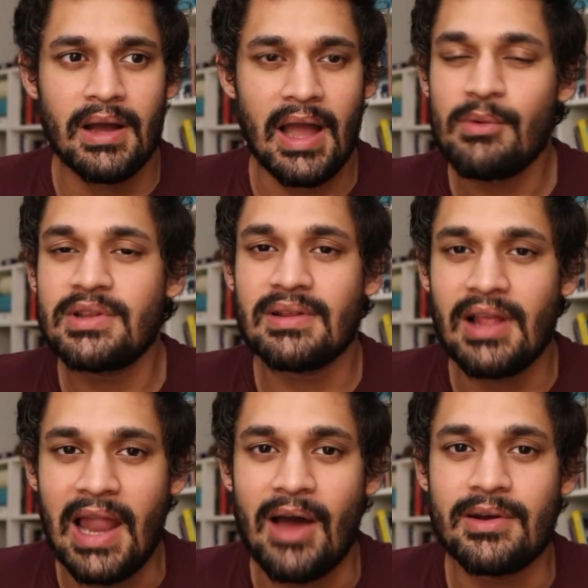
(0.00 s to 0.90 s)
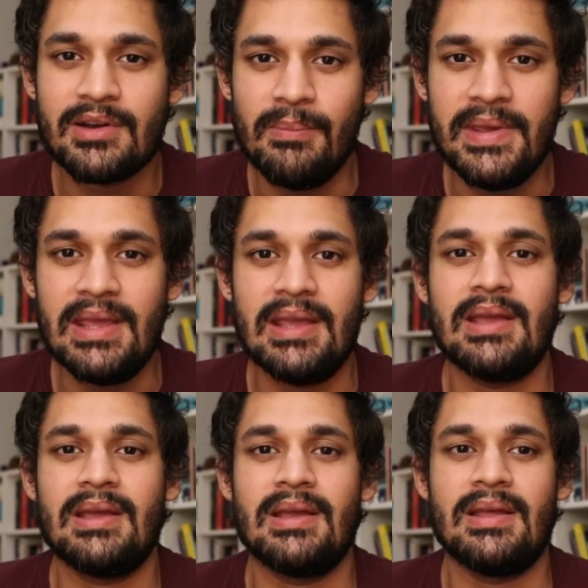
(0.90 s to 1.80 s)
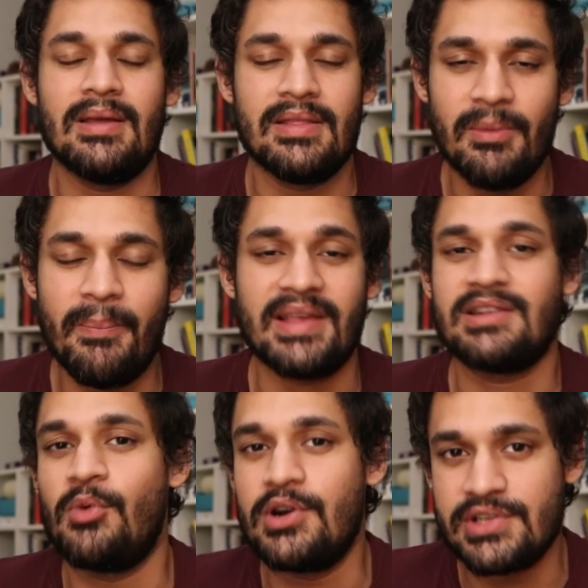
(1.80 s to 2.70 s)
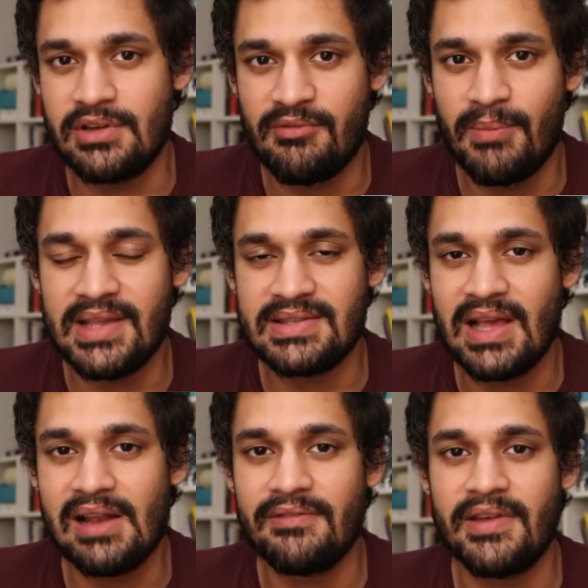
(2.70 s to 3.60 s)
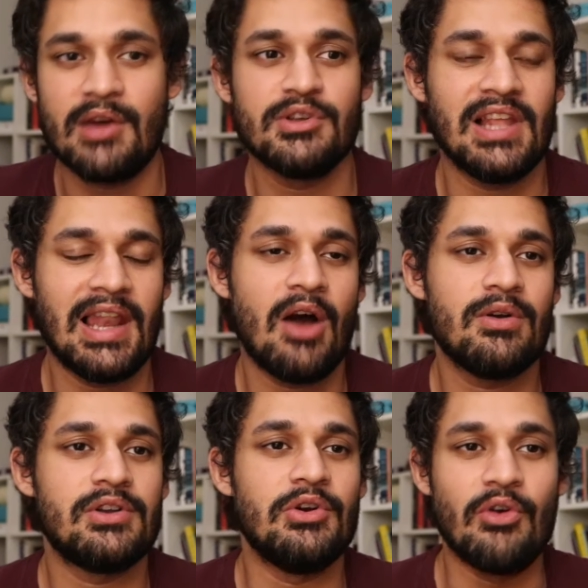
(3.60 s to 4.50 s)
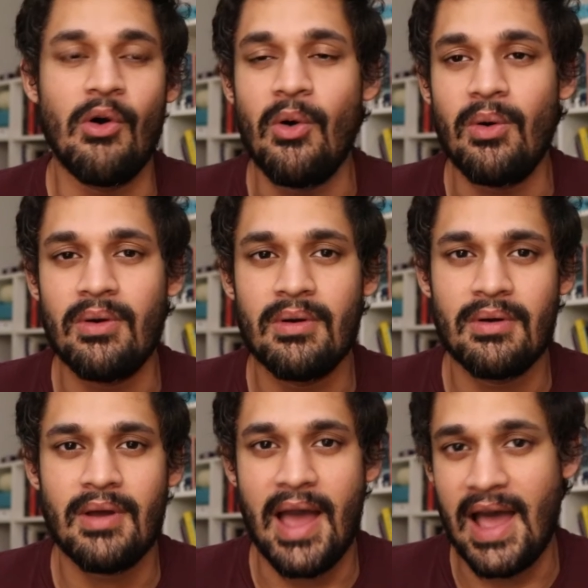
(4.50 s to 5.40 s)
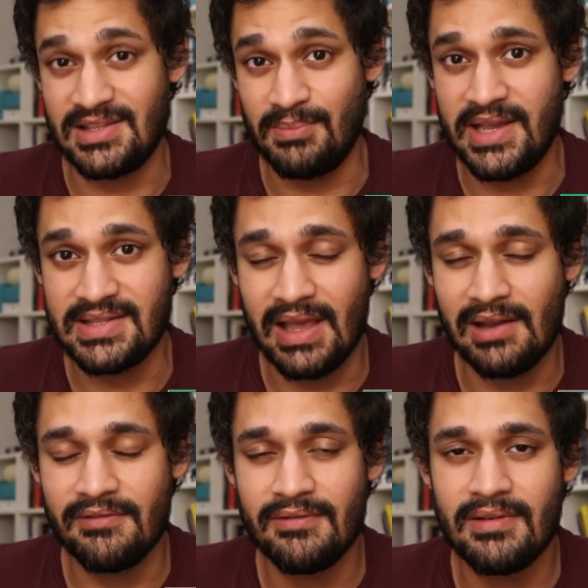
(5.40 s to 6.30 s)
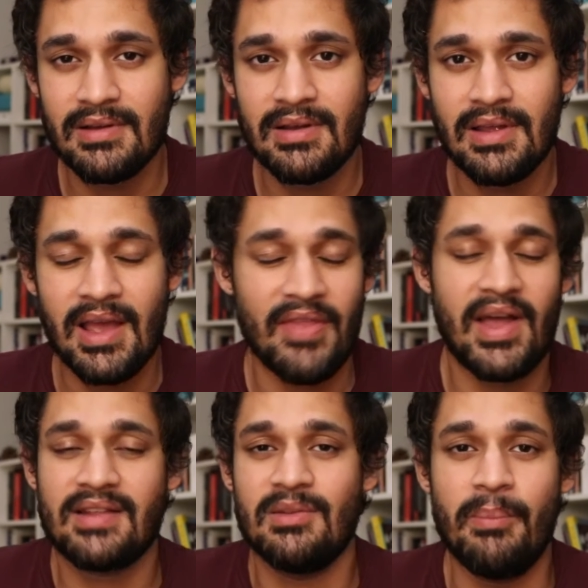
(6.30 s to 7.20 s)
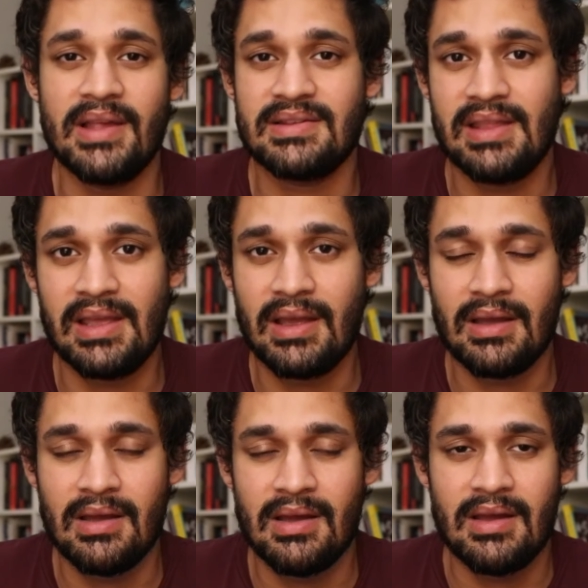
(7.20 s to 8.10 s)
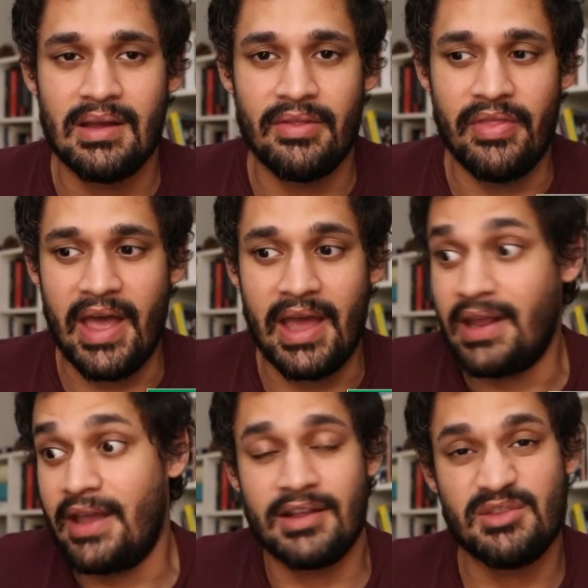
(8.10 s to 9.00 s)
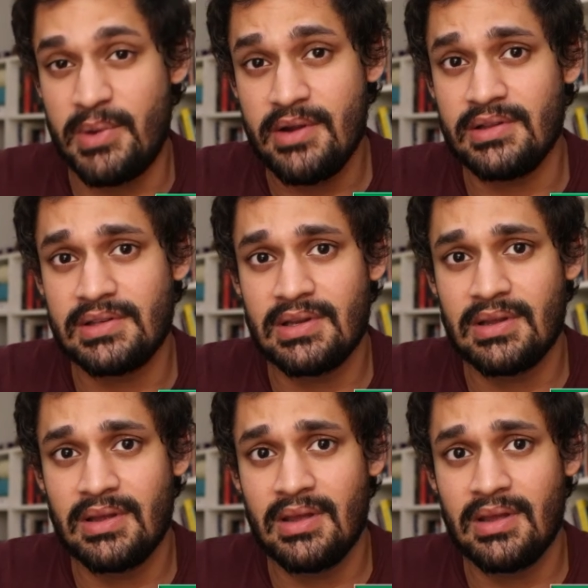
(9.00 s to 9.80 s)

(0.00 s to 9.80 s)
I was allowed to be the best version of myself, and I was allowed to grow as myself. And that's the best thing that I experienced.